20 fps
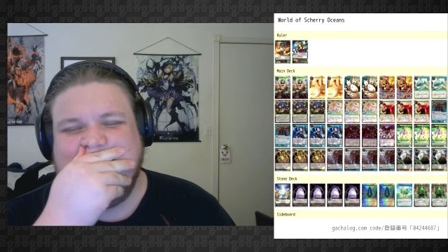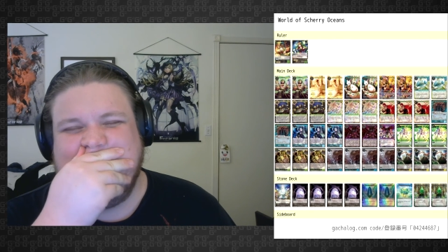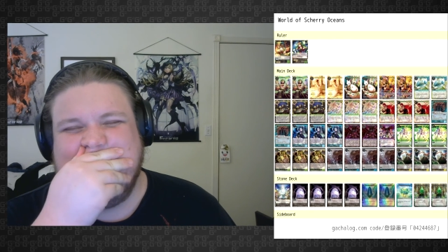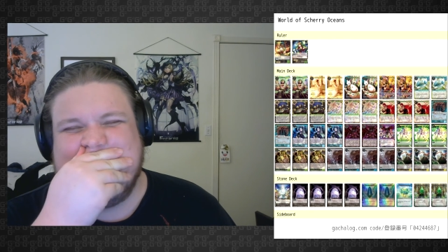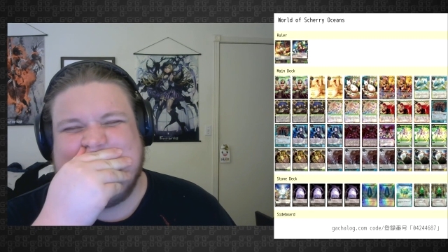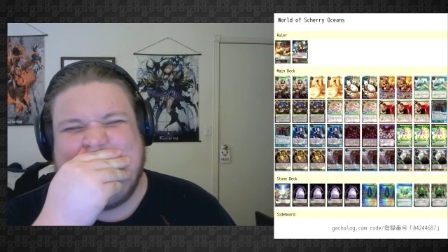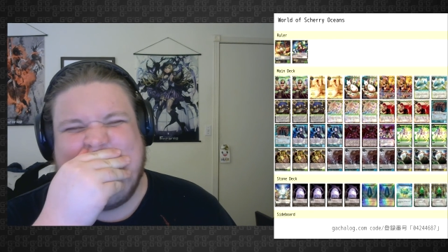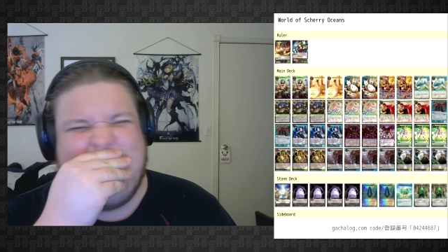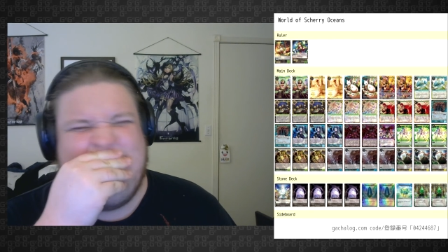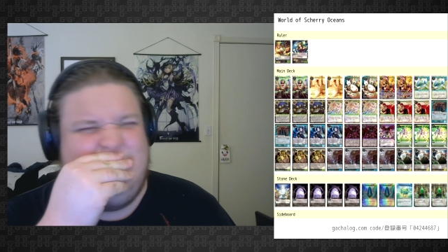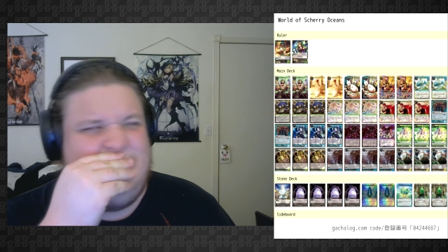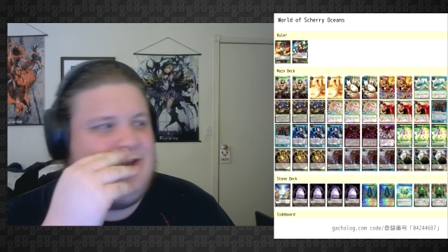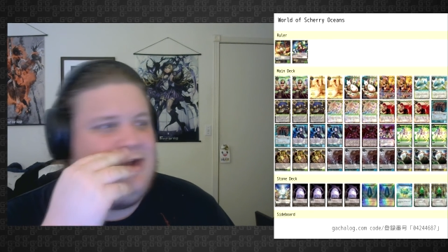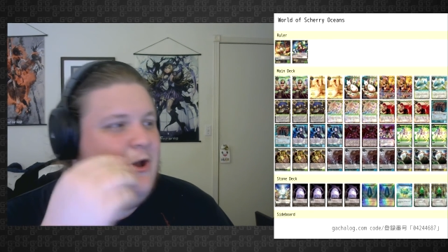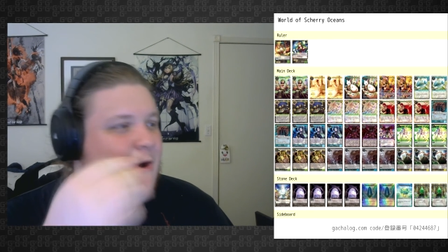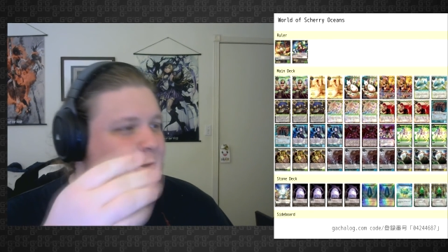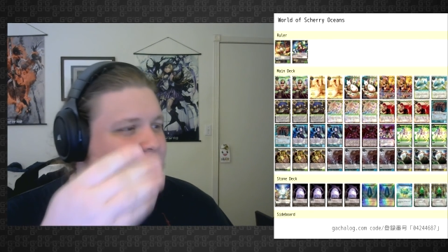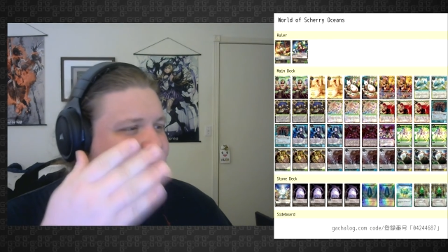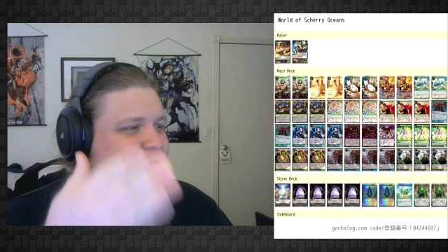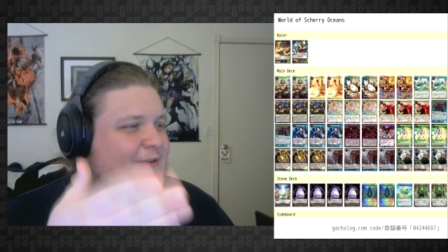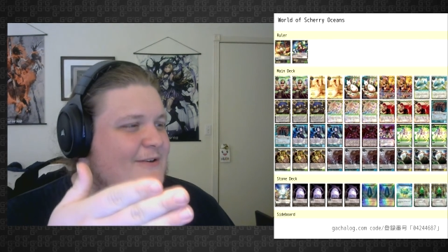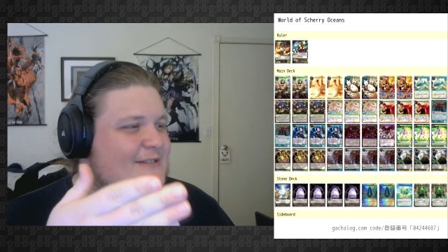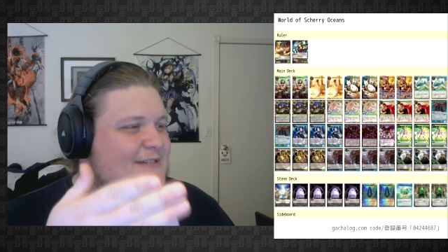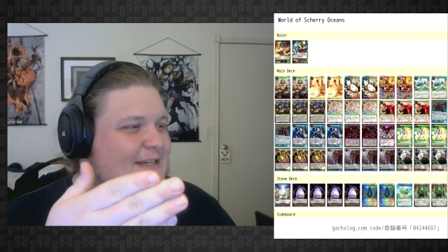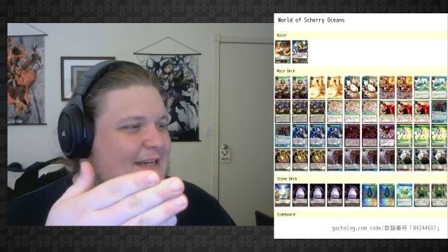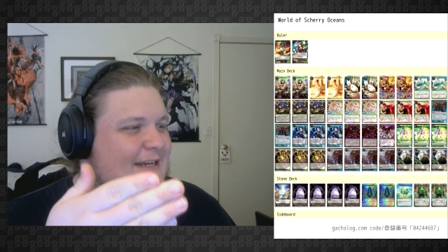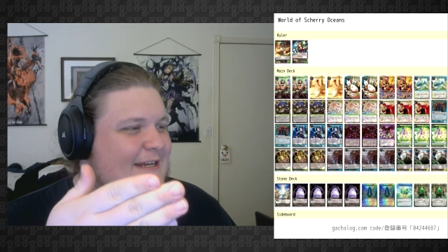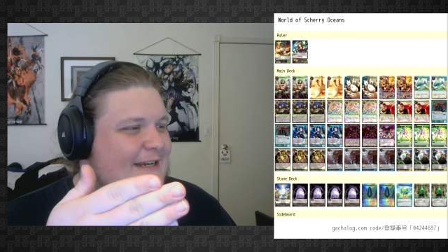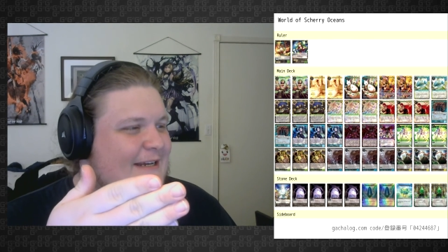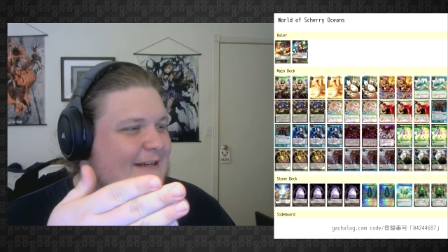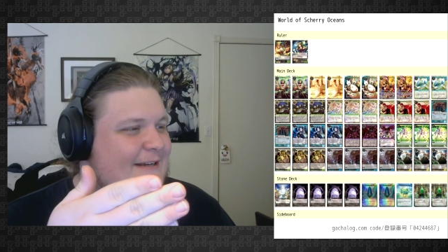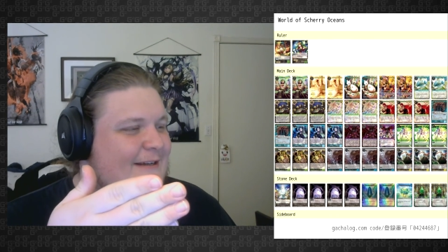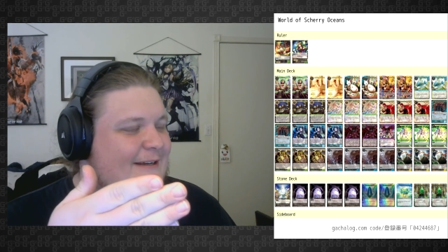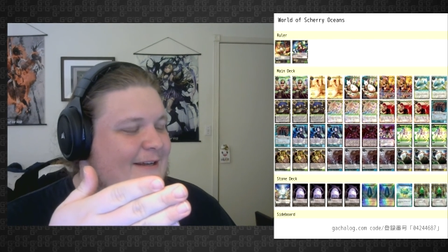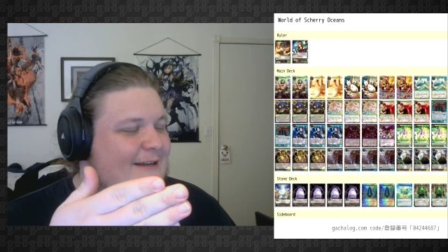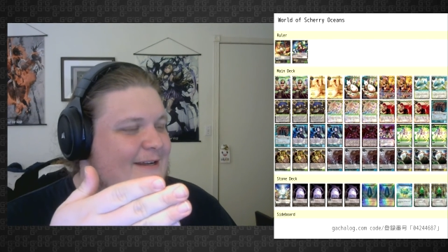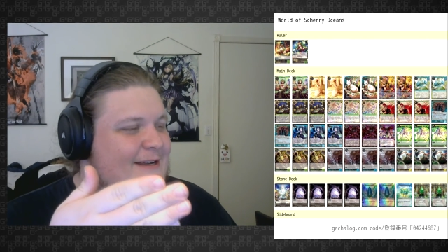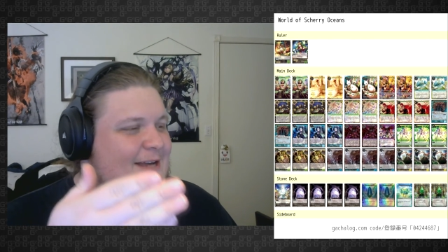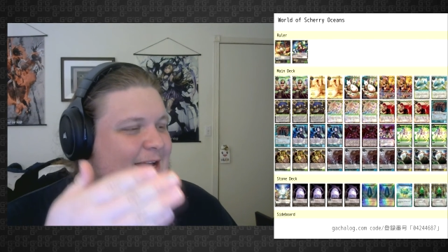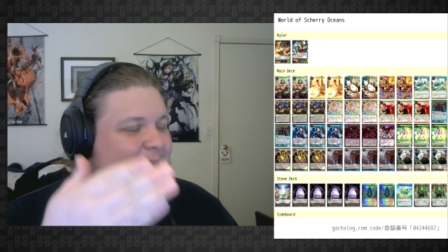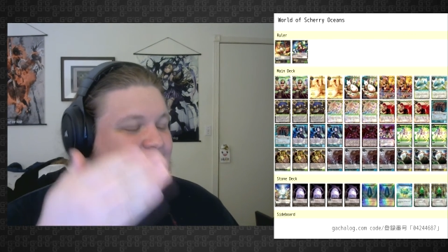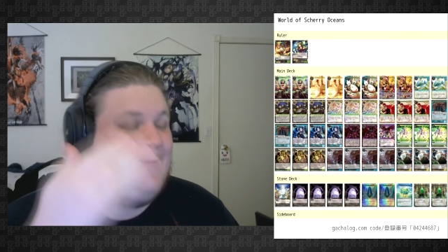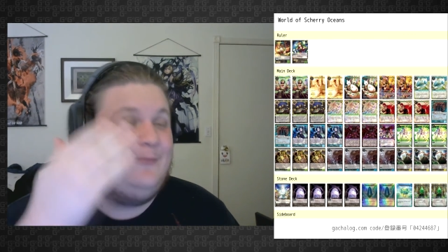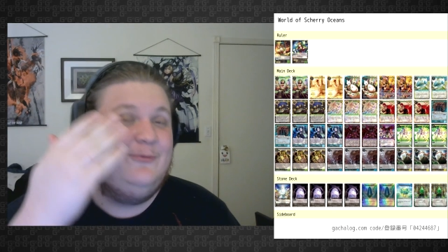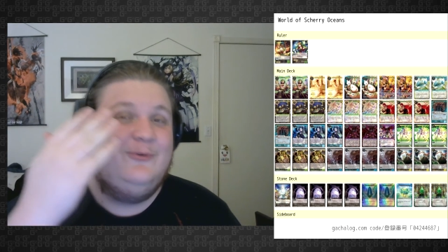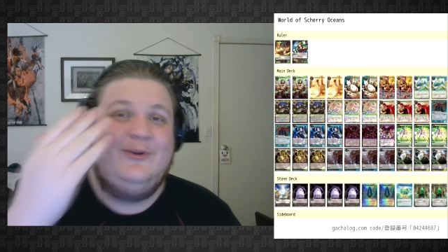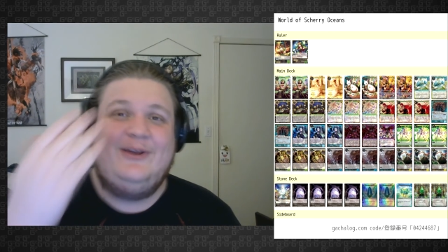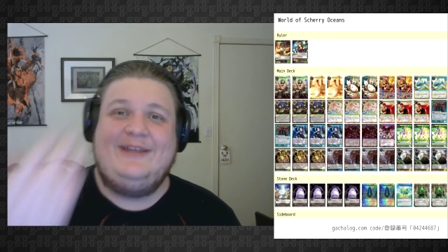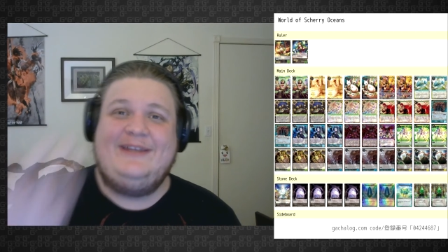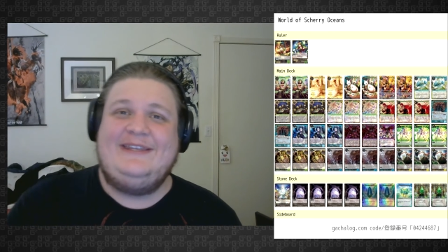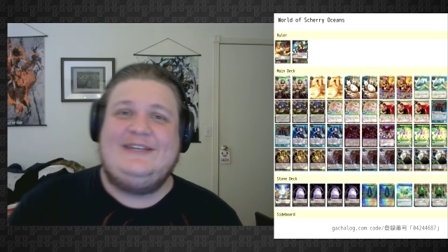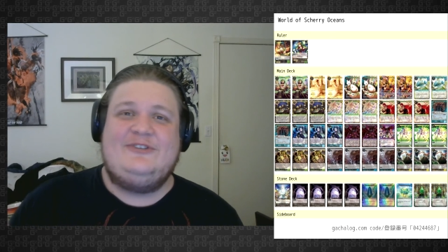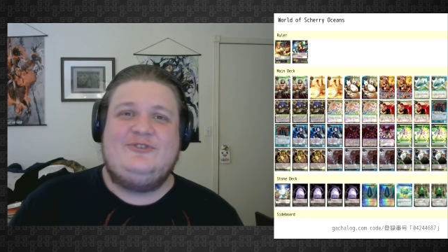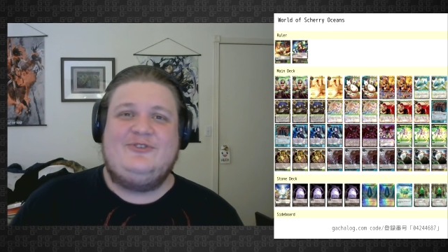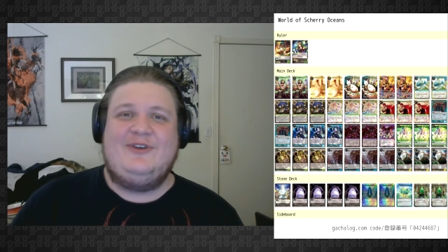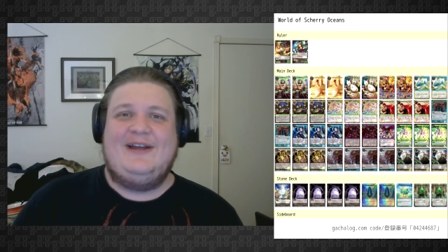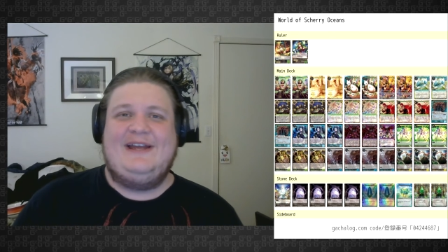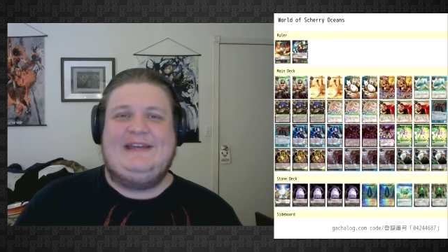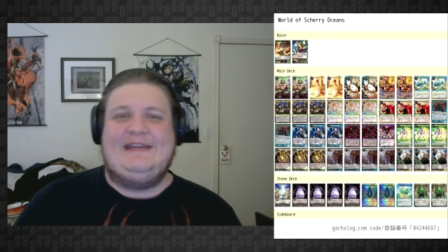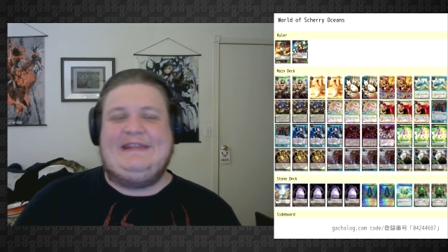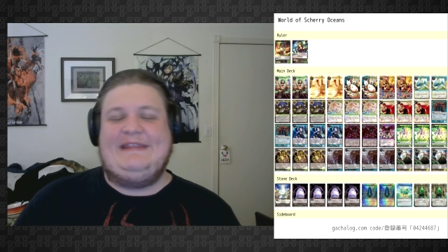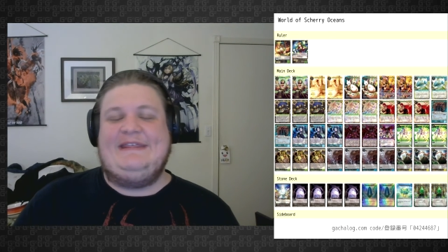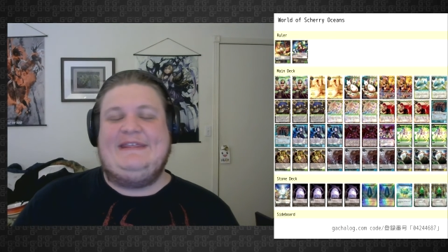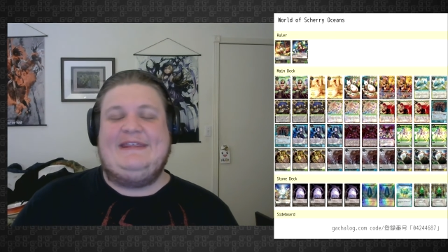I don't know if there's any. I'm really trying to